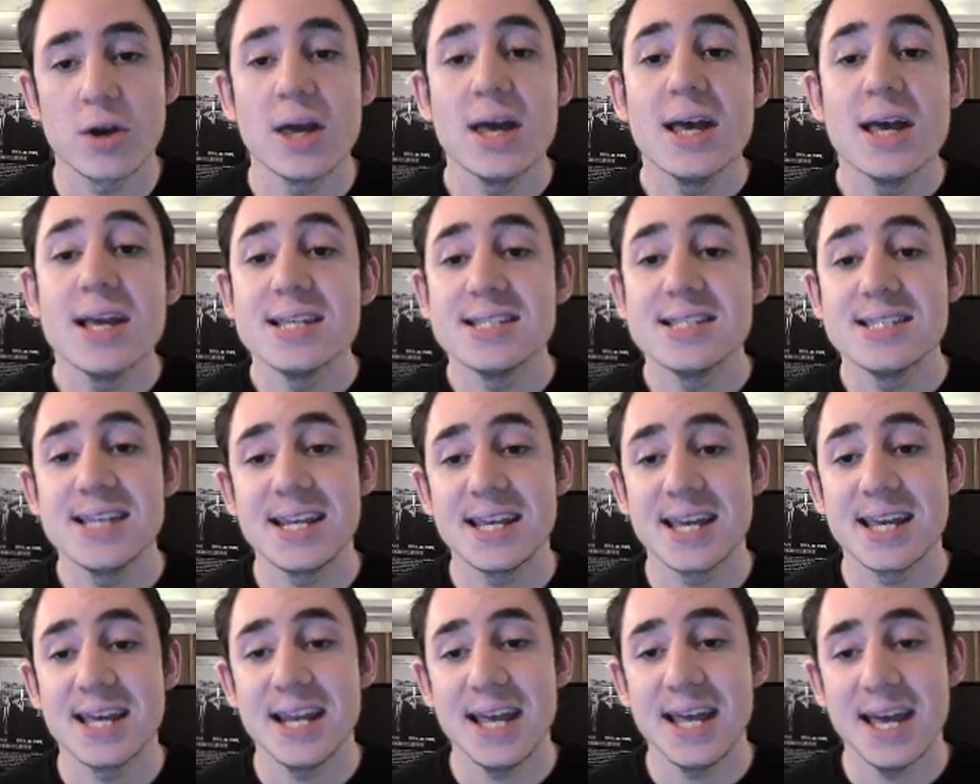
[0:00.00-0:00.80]
sitting
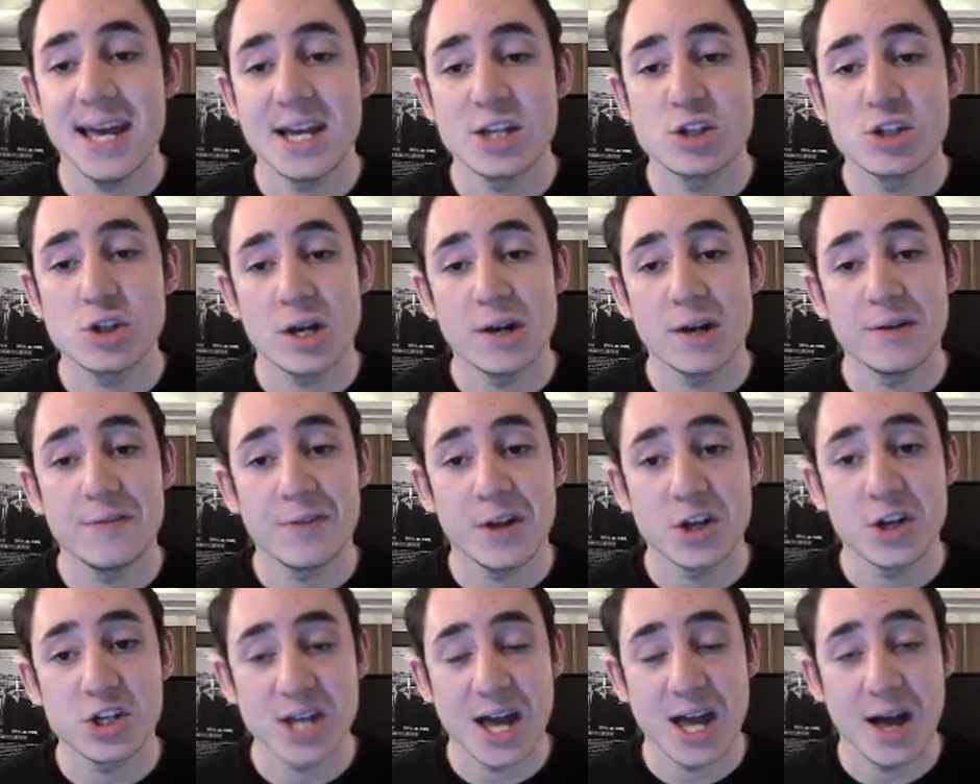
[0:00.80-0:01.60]
in here trying to
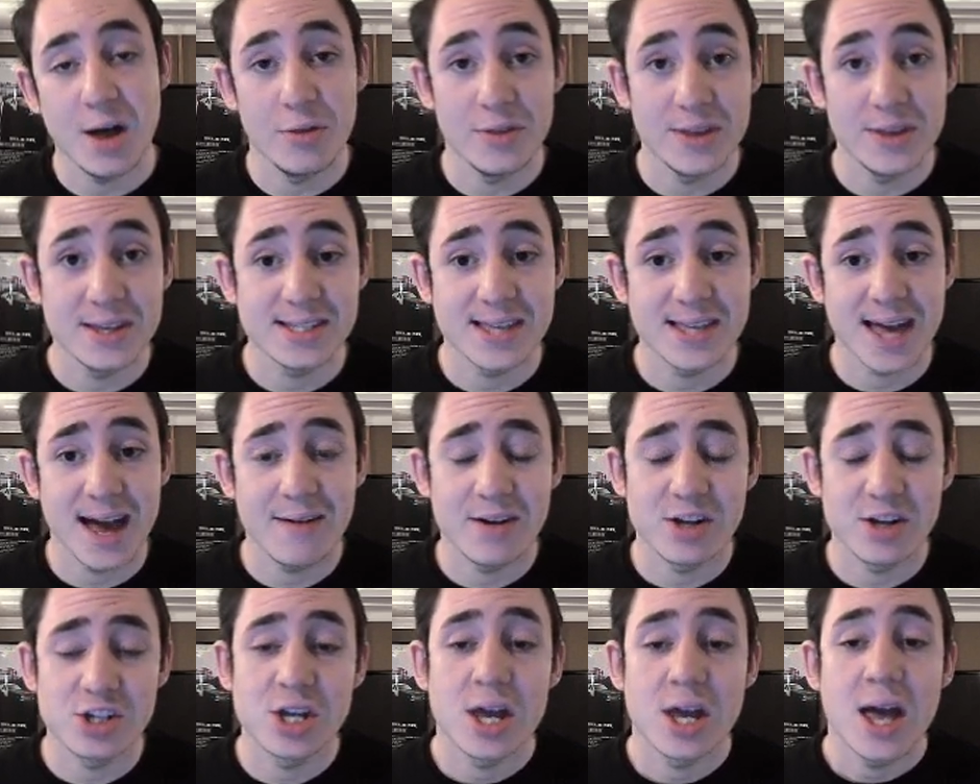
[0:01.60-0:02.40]
flush out this
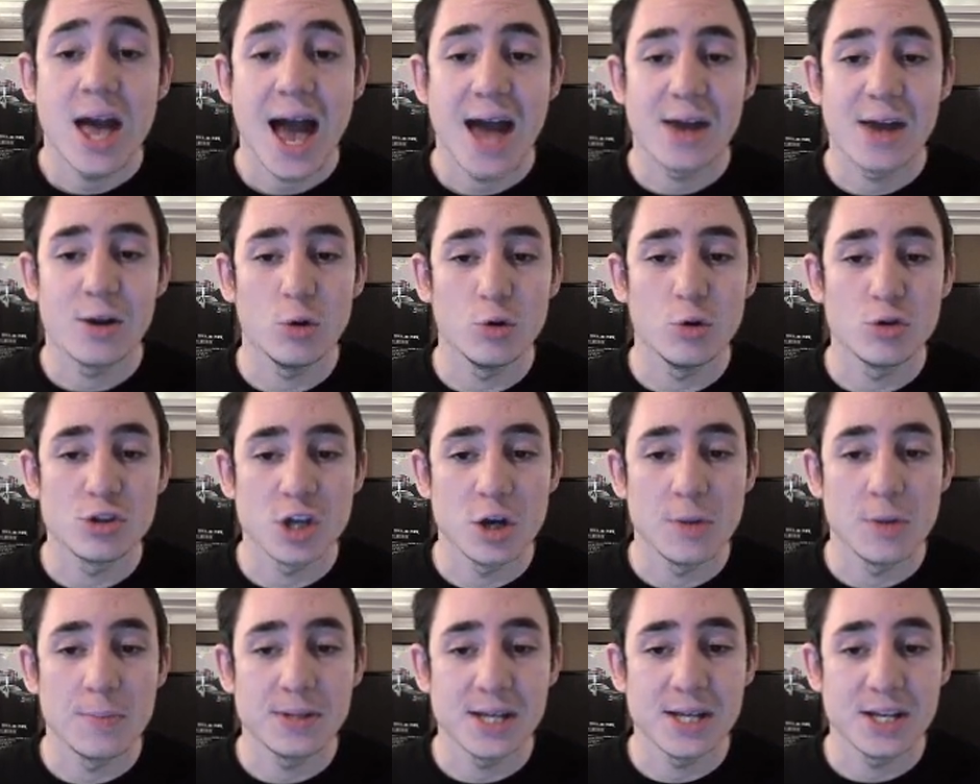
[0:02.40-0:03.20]
garage and also
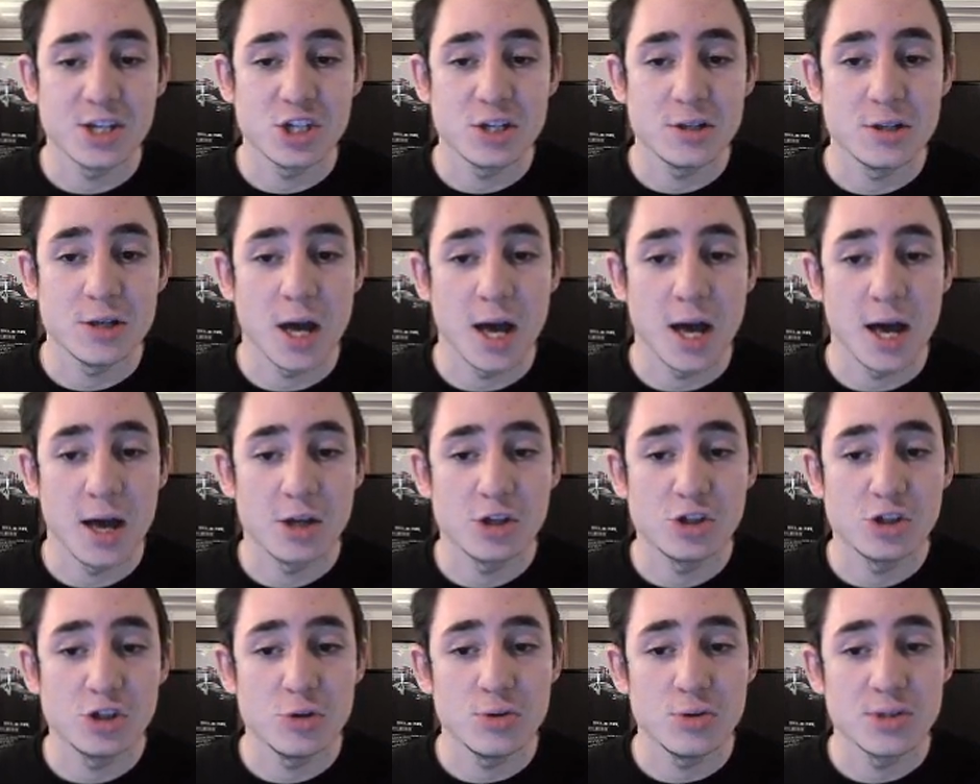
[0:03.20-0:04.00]
potentially
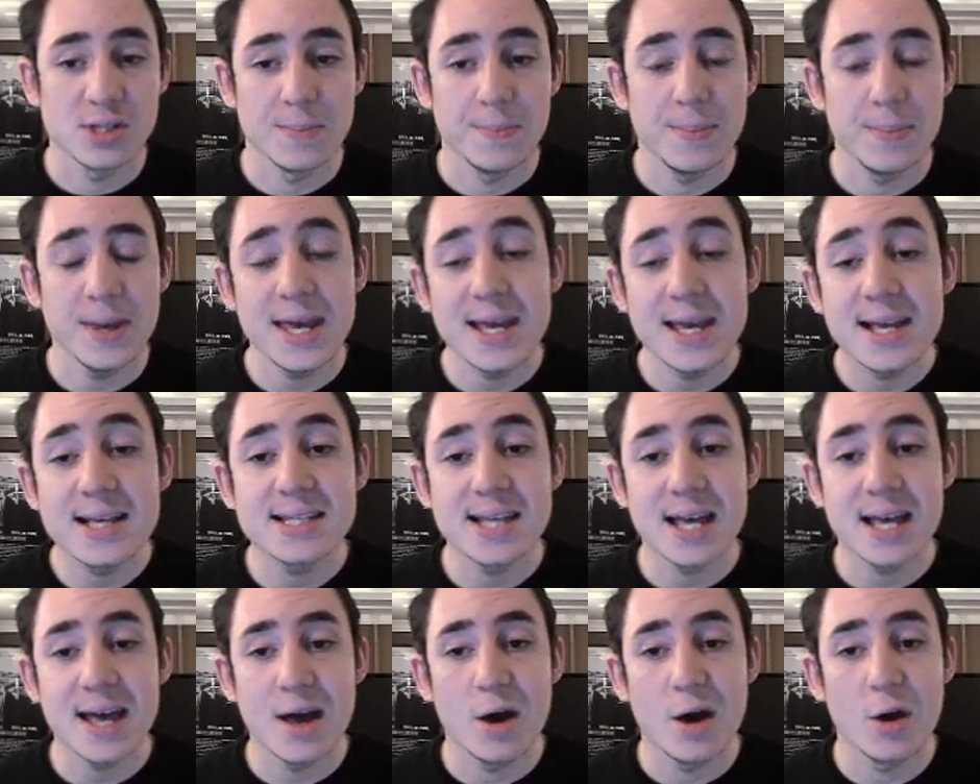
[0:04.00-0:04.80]
shoot some peeks
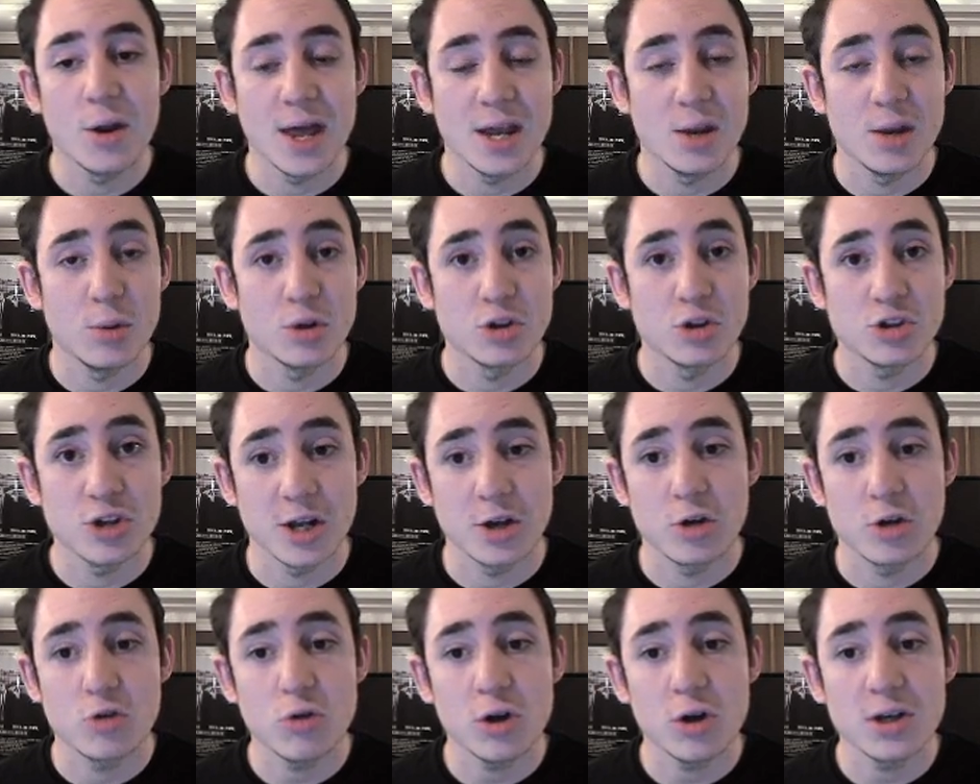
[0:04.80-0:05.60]
on anyone trying
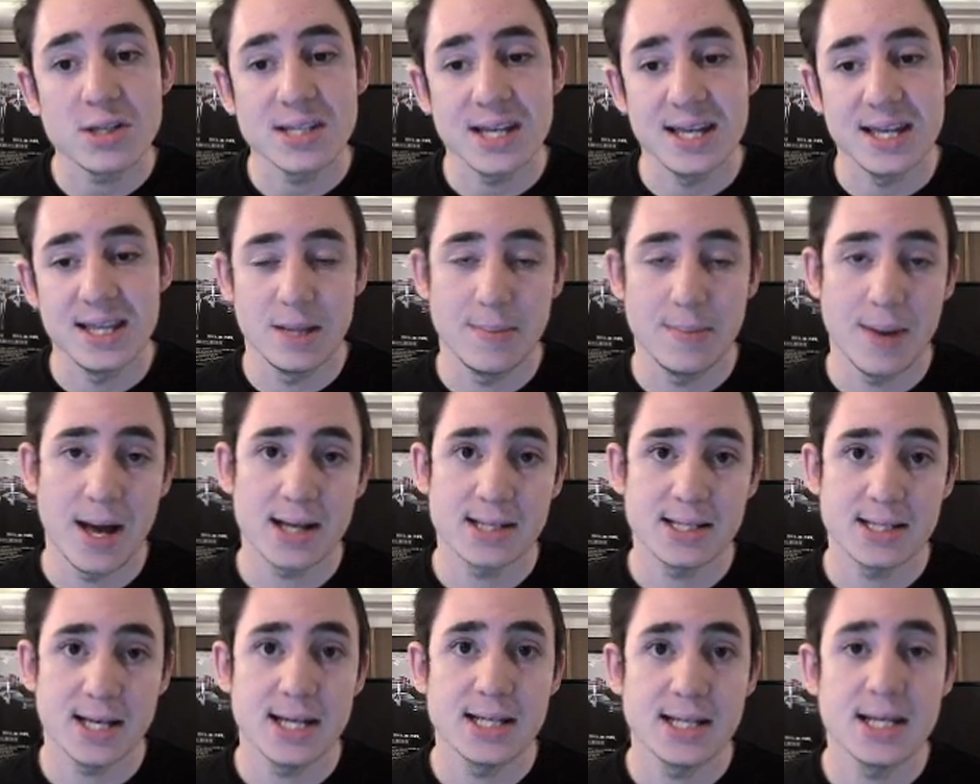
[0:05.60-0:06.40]
to cross in the
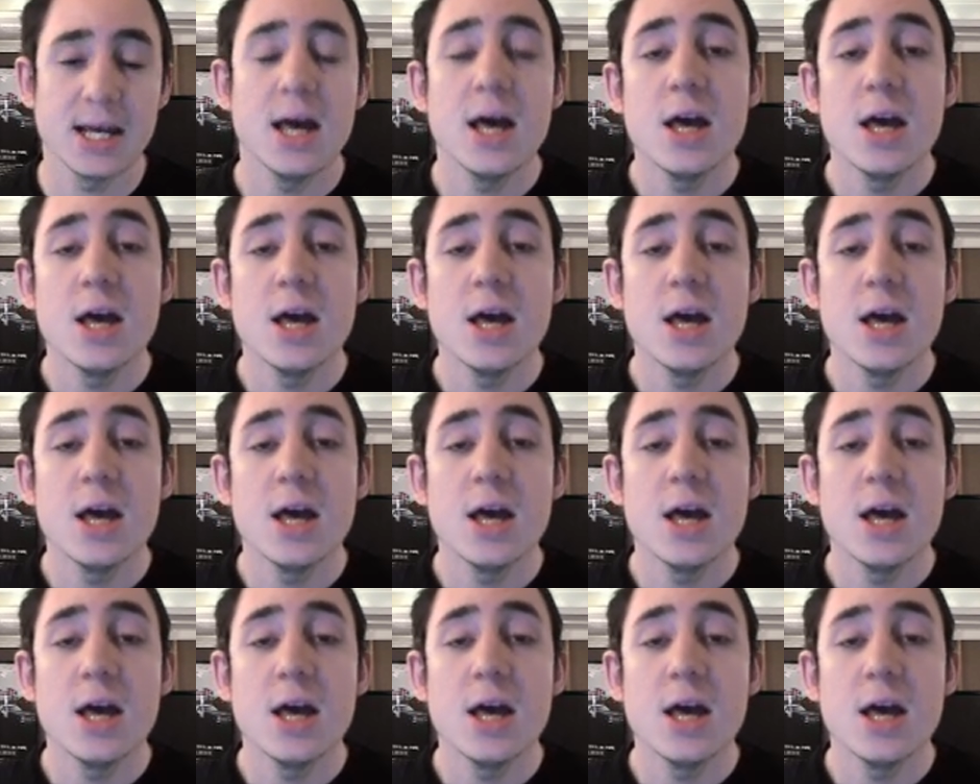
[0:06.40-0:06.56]
backside.